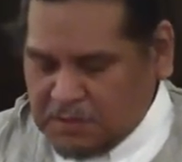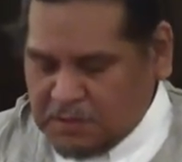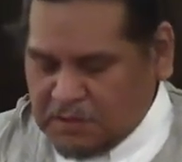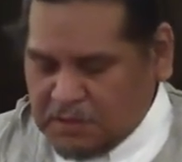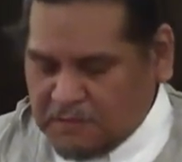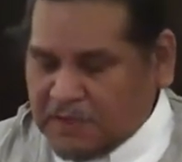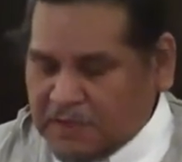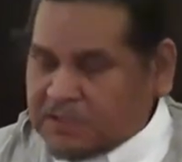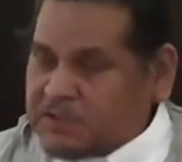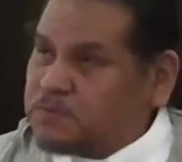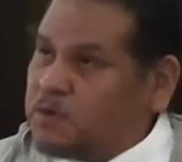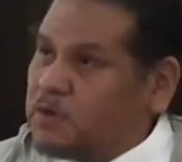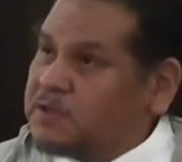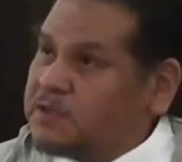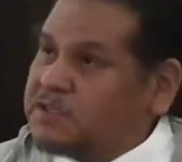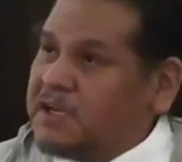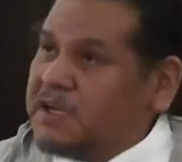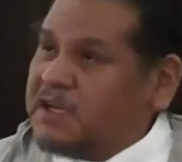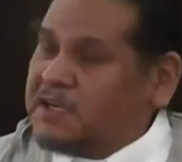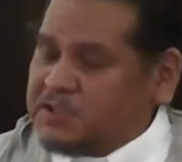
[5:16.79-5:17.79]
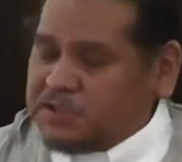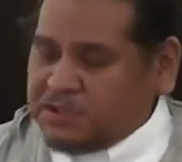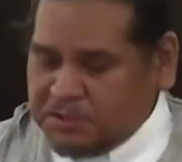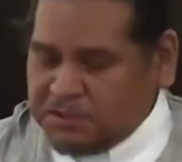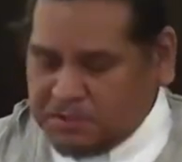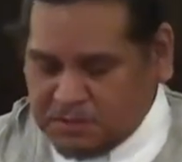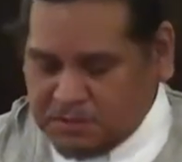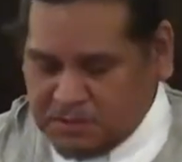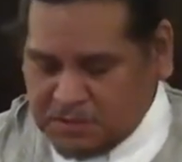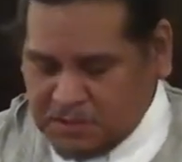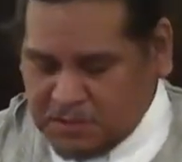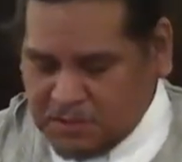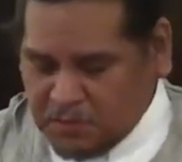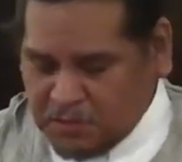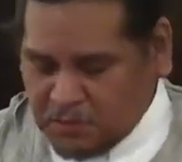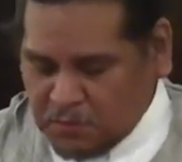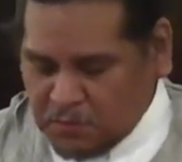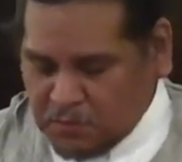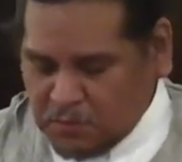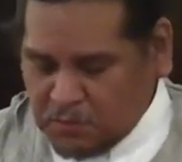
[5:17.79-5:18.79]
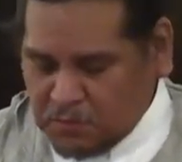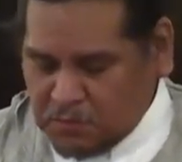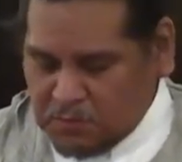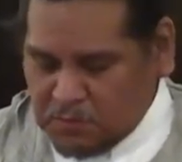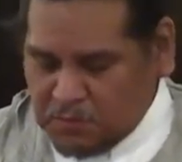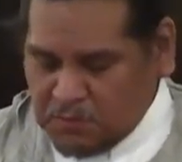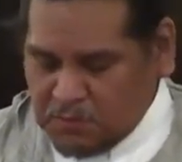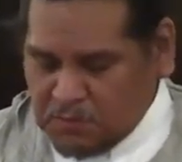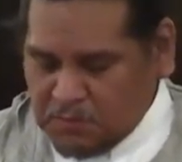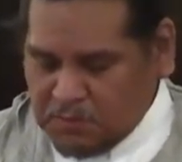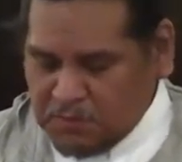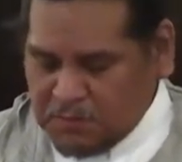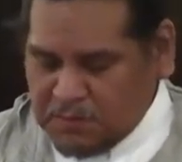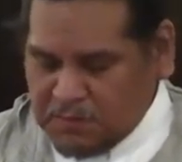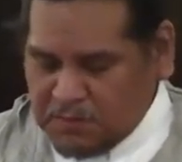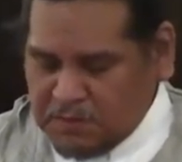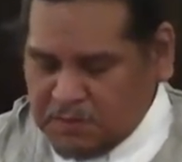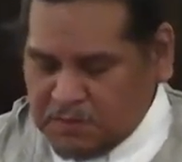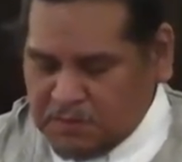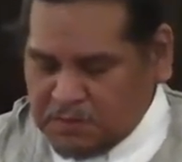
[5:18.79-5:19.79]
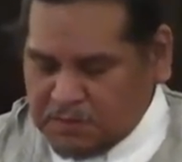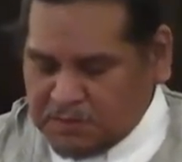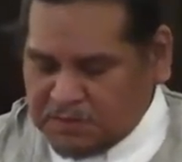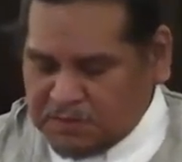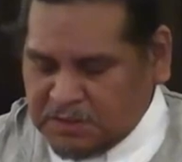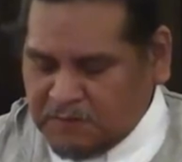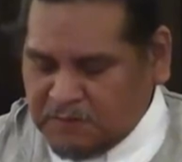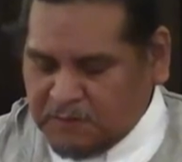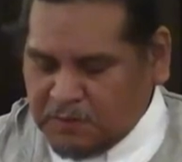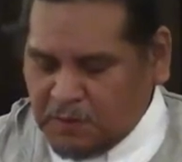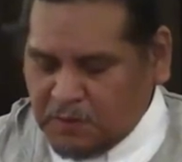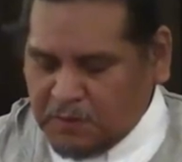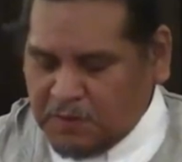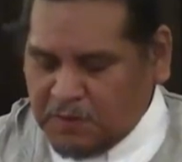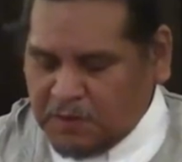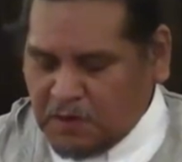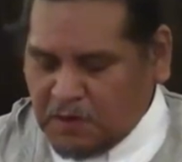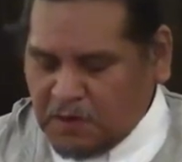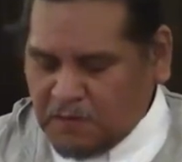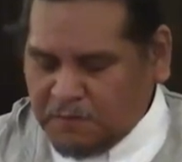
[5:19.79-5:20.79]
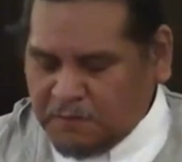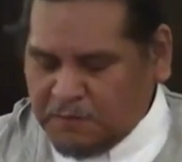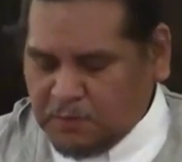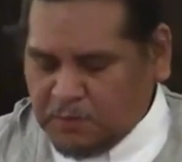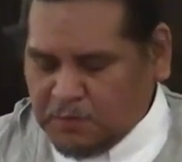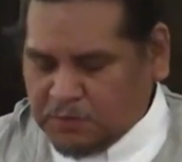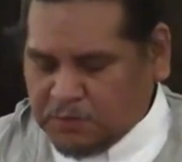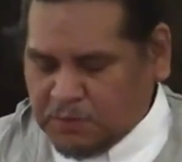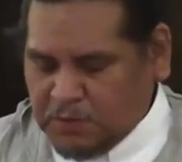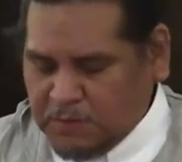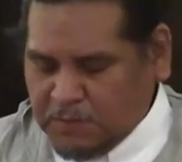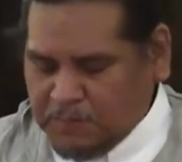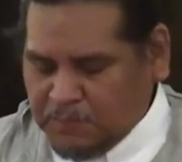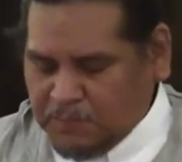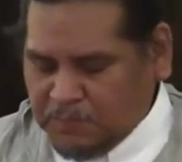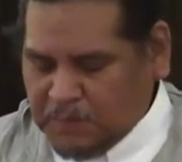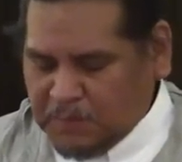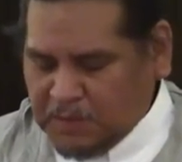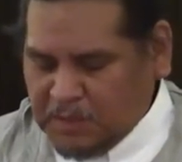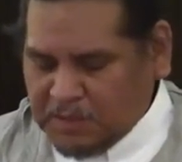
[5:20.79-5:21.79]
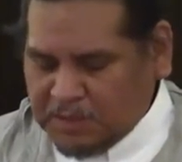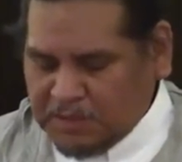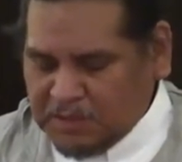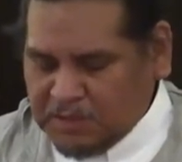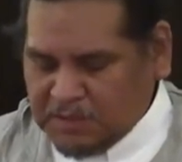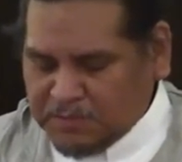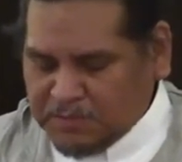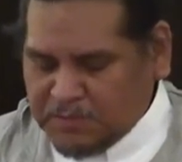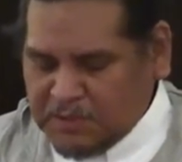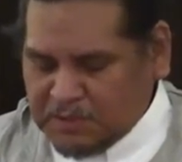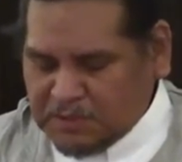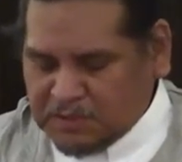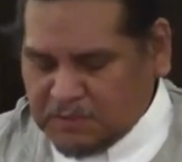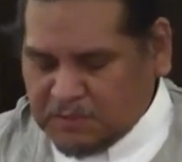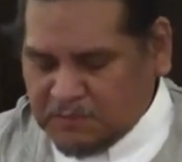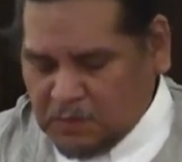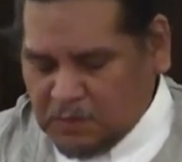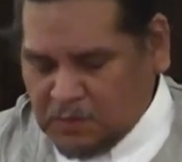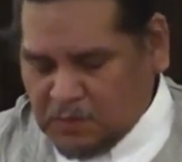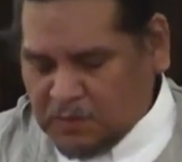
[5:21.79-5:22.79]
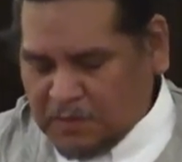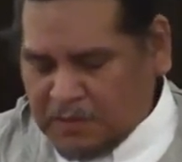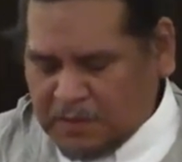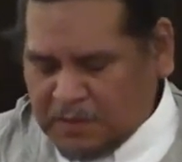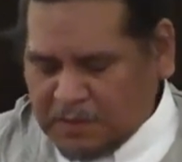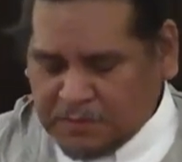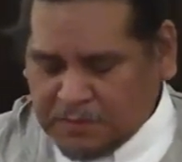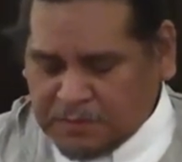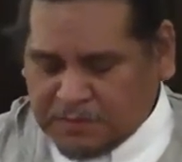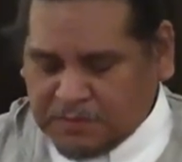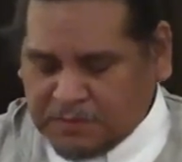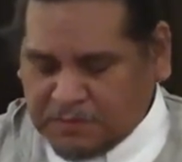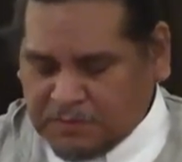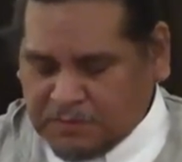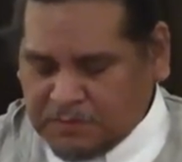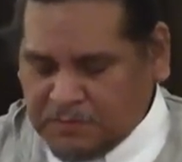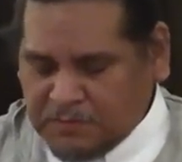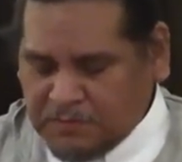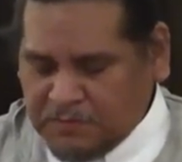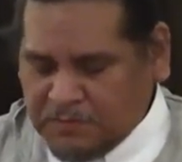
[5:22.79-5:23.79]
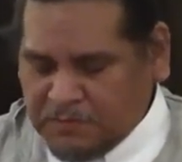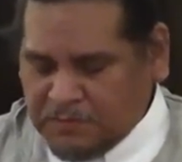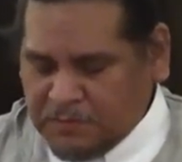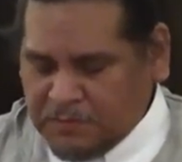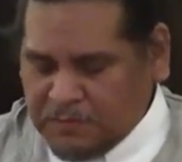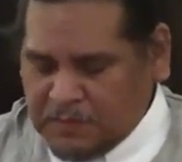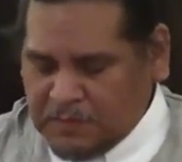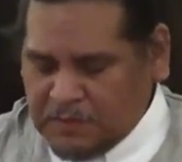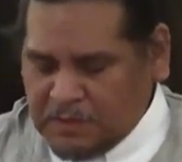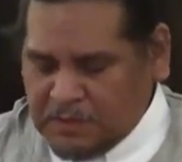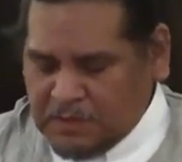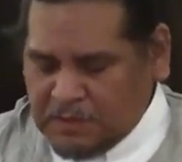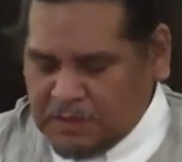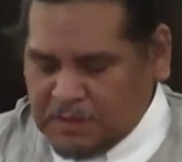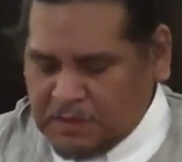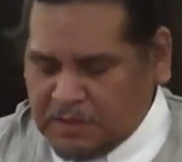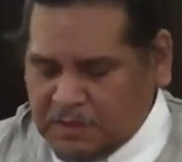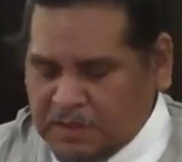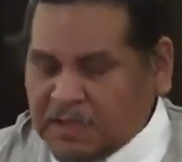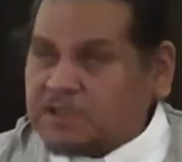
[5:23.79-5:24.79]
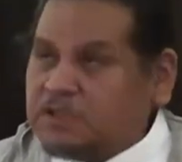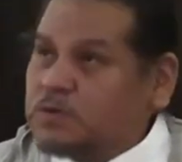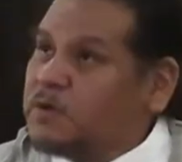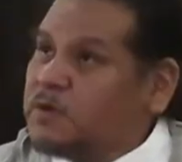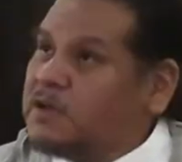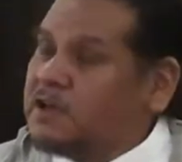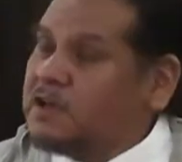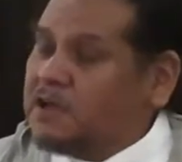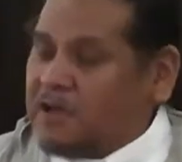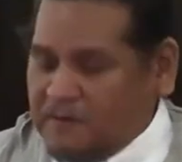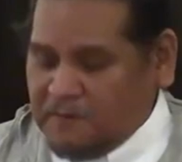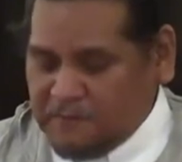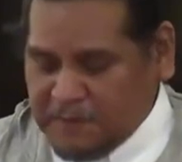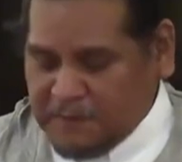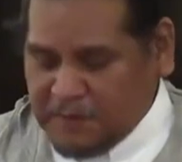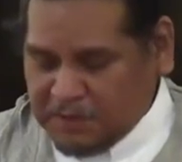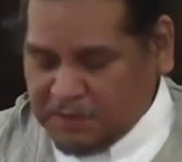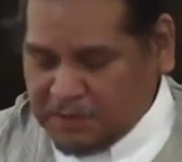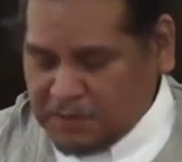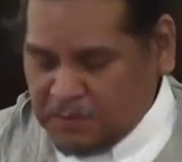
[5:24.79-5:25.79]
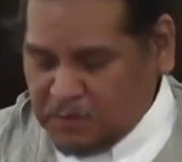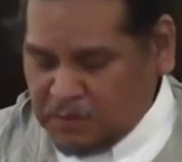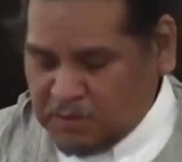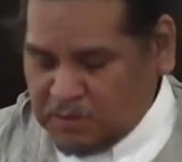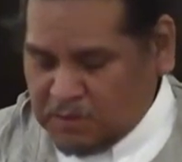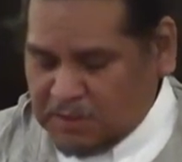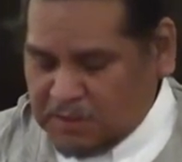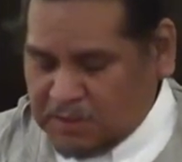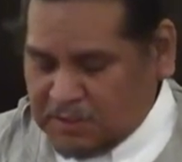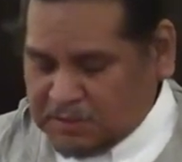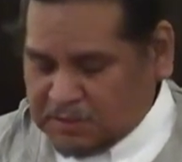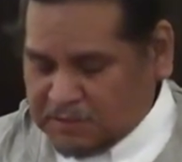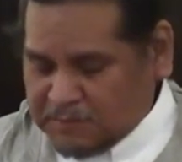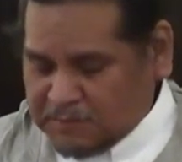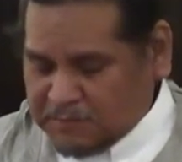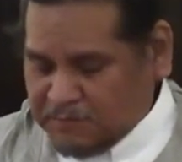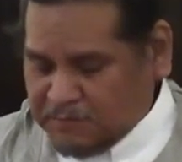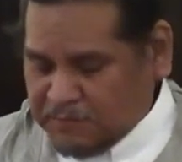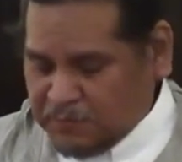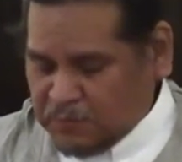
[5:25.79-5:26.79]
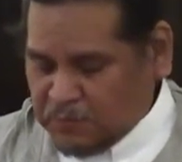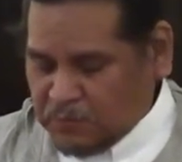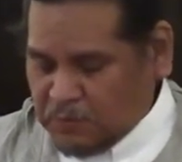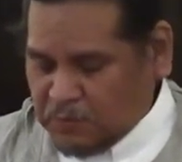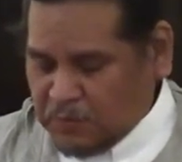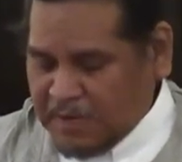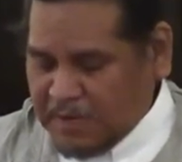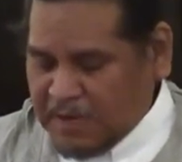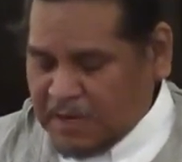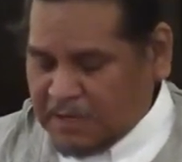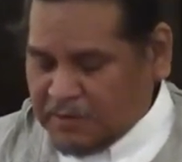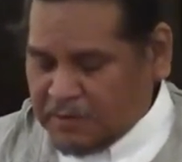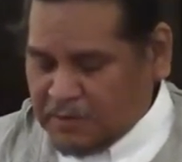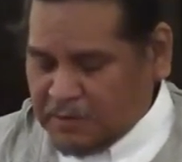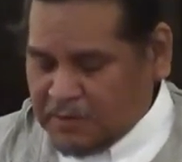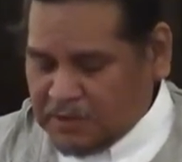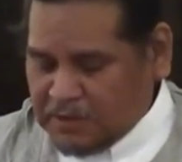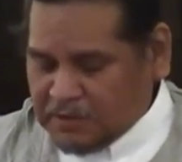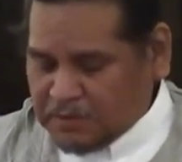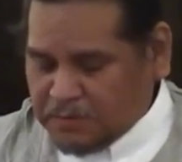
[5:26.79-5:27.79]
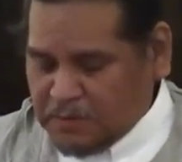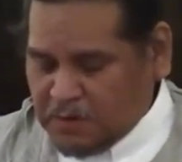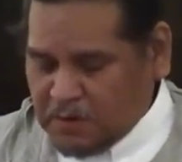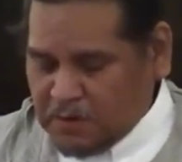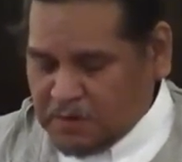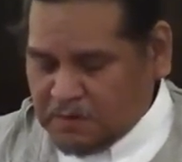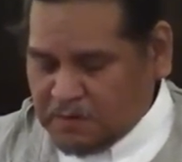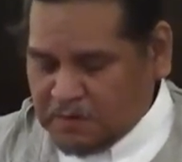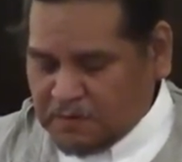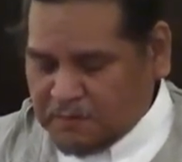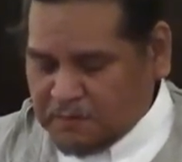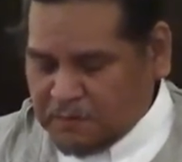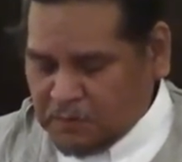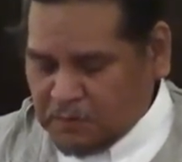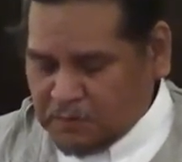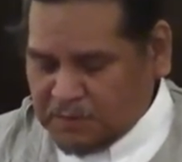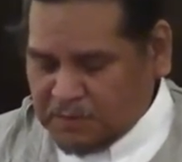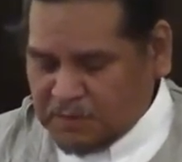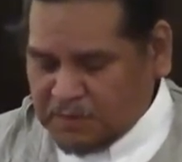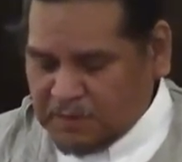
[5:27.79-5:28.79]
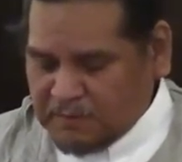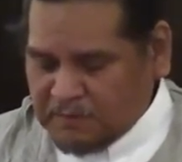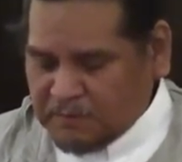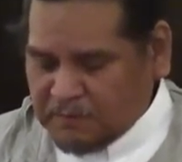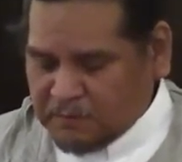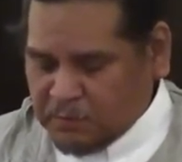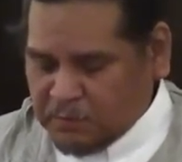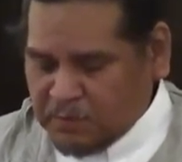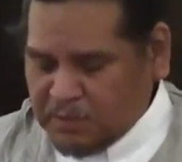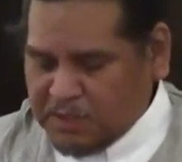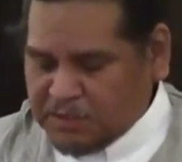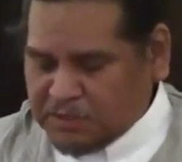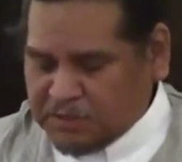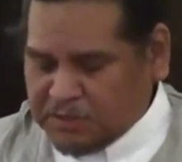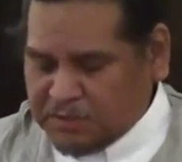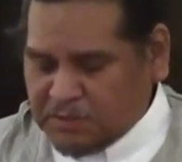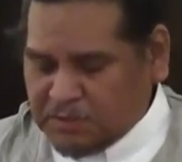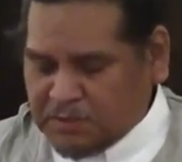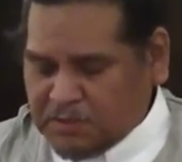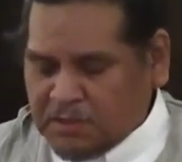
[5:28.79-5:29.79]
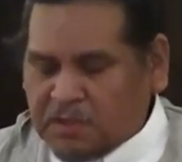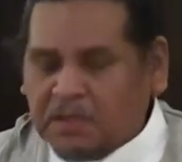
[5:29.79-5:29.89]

of exploitation and accrual, safeguarding our future at the expense of all else. Next week, faith communities will gather as part of the For the Love of Creation,